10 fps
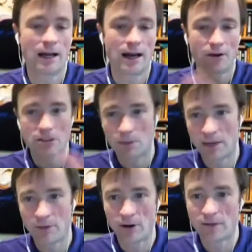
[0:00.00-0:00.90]
to explain it.
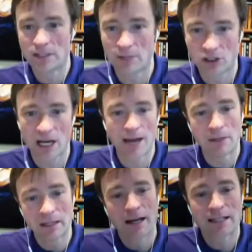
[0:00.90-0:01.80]
We don't have as much time,
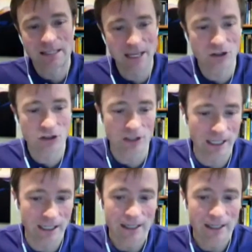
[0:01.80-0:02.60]
but essentially,